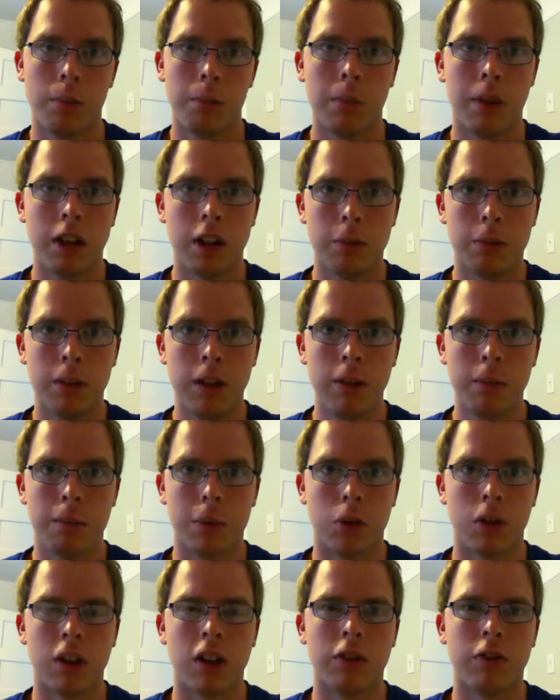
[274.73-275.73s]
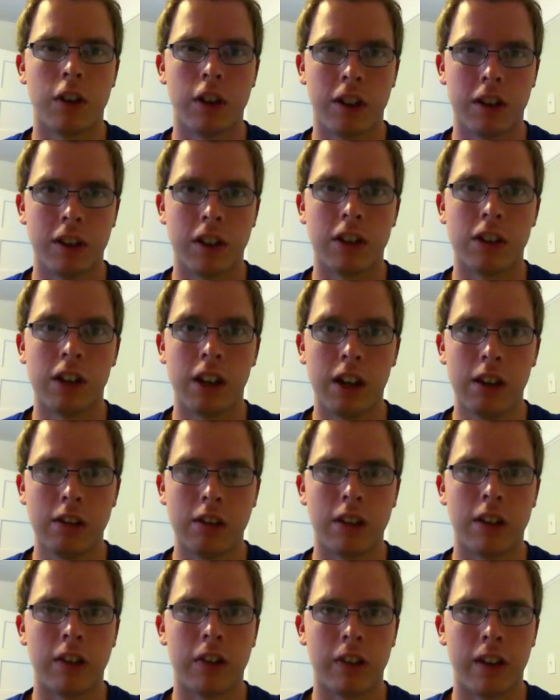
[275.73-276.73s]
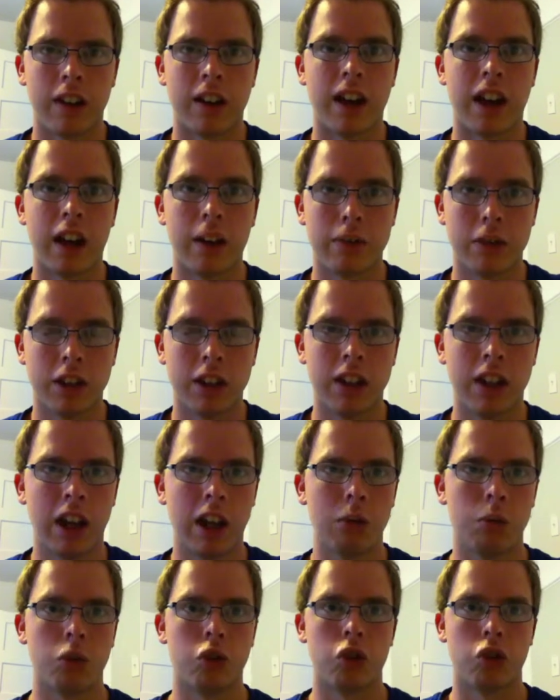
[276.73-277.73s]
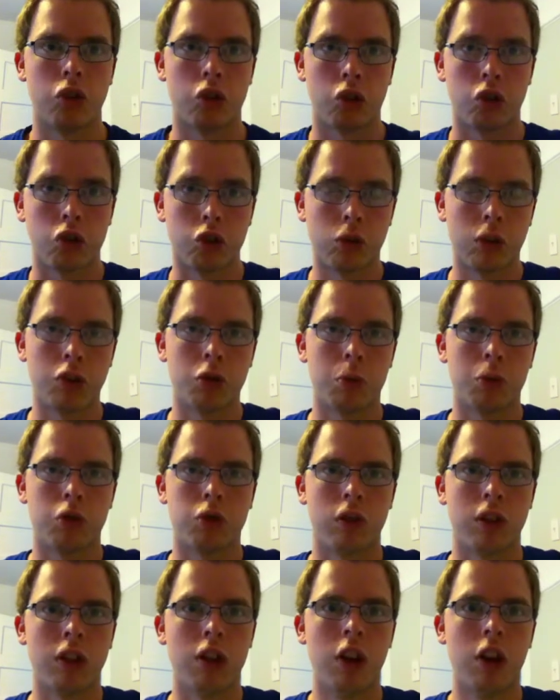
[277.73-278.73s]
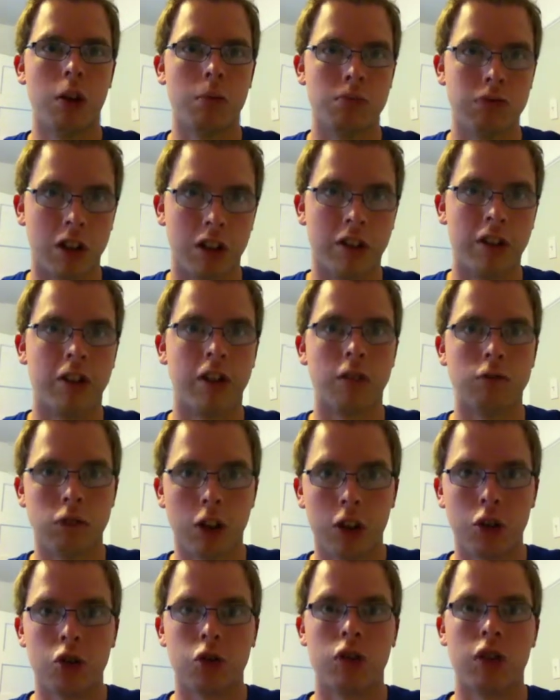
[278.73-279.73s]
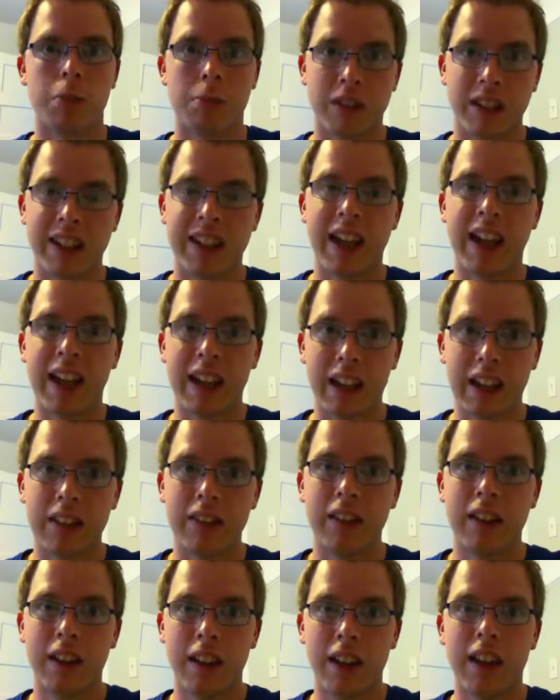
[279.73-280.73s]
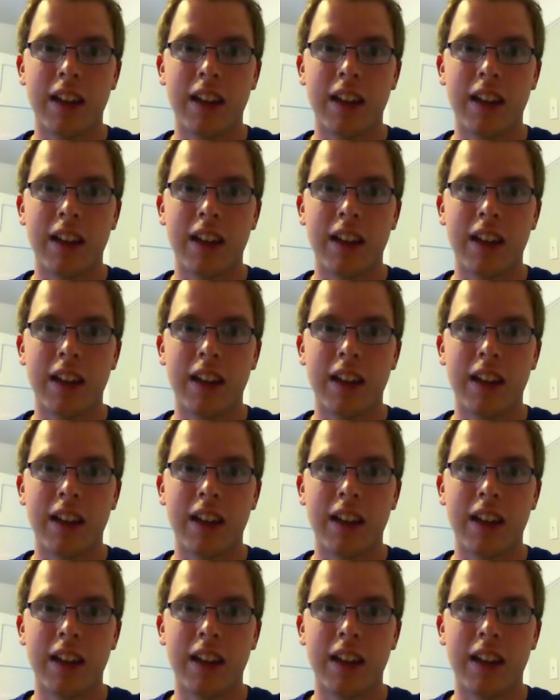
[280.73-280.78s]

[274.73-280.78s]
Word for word: many people, and I find it hilarious that half of the game was just a switch between Brendon and Rachel and the Brigade